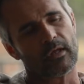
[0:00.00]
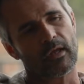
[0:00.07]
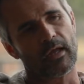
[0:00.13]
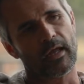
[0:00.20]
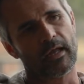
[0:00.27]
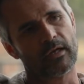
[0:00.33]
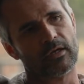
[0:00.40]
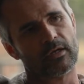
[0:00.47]

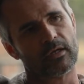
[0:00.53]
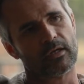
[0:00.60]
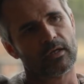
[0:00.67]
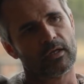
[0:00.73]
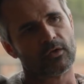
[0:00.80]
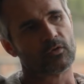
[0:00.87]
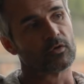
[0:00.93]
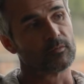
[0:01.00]
and
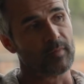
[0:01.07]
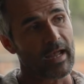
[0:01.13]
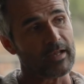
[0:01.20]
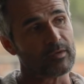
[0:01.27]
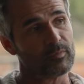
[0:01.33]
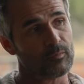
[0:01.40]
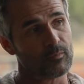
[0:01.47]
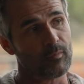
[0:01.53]
it would
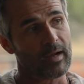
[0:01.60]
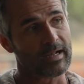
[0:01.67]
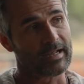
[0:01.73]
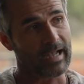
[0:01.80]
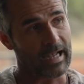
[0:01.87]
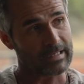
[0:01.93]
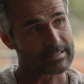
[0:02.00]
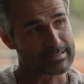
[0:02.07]
make my
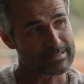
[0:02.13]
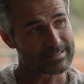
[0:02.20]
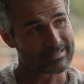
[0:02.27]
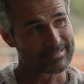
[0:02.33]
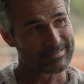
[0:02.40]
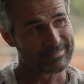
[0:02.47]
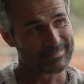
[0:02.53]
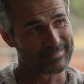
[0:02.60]
gut
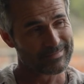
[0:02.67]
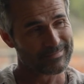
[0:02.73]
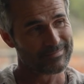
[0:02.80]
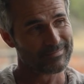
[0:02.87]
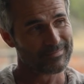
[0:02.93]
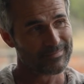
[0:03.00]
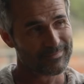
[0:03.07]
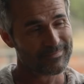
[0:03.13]

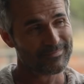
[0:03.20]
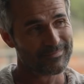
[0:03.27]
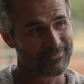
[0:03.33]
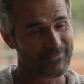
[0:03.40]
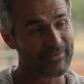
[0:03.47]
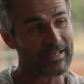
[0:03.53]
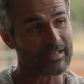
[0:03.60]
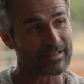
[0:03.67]

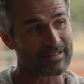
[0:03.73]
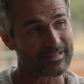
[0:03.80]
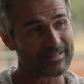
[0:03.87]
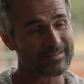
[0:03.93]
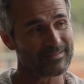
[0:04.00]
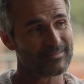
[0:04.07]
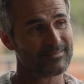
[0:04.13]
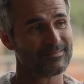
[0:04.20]
feel
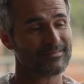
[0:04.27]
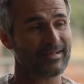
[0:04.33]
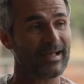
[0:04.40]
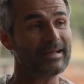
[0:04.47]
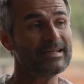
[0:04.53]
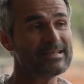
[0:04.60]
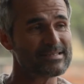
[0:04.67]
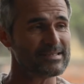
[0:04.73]

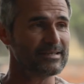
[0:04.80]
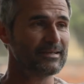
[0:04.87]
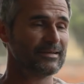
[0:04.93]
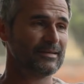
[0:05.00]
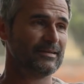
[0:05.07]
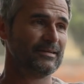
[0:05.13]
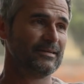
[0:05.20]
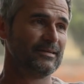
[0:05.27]
uneasy
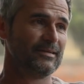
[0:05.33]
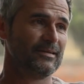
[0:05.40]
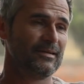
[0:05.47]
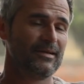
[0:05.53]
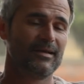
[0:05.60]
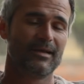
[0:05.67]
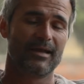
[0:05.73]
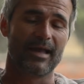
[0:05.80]

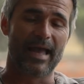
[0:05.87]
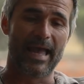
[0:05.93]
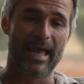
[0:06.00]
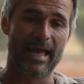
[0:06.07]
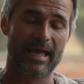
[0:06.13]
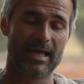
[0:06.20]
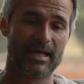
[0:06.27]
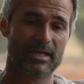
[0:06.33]

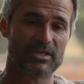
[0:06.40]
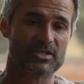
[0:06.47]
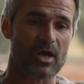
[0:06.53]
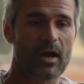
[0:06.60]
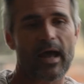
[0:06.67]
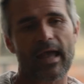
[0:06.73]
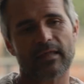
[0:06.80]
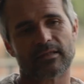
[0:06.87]
and
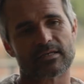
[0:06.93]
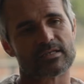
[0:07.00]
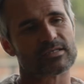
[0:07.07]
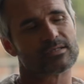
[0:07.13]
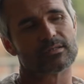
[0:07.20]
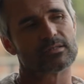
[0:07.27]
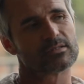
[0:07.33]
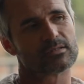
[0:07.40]
so i had
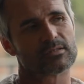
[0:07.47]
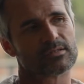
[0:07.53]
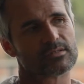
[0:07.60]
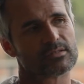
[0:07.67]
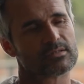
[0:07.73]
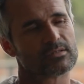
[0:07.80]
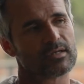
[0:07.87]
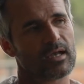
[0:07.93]

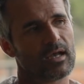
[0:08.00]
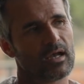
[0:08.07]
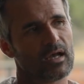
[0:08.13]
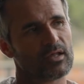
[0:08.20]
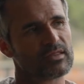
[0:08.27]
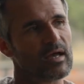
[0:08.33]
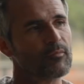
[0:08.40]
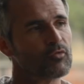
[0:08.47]
this
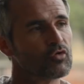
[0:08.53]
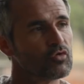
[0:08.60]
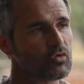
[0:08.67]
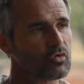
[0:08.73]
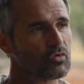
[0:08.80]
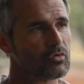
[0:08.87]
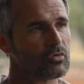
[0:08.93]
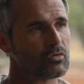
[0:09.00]
uh, thumb
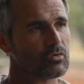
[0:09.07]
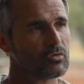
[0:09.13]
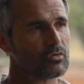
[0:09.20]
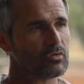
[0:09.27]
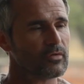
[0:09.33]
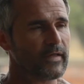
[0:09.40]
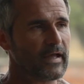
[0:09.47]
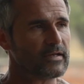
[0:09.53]
rule
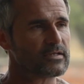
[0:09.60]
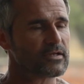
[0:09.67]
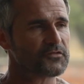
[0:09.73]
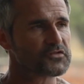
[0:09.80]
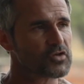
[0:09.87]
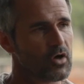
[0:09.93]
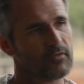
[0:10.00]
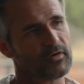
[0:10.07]
that if
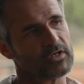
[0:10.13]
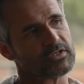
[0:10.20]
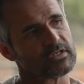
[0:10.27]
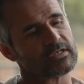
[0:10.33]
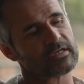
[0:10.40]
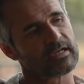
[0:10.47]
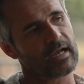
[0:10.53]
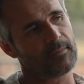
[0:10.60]
Tsavo
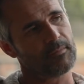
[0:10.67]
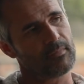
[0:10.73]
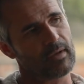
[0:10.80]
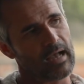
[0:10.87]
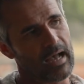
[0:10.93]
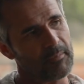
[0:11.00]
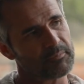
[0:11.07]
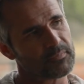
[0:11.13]
didn't come
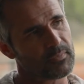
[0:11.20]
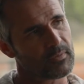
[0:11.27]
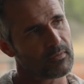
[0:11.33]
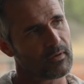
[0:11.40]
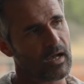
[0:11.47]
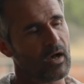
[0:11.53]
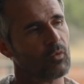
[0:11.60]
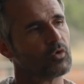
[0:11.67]
up,
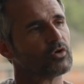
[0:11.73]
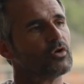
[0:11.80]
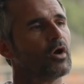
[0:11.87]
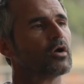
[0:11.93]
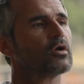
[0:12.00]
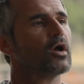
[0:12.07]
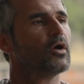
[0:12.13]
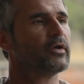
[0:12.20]
I would
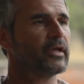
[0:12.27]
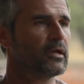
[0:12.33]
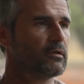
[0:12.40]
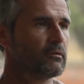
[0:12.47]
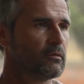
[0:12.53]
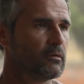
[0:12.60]
not go in.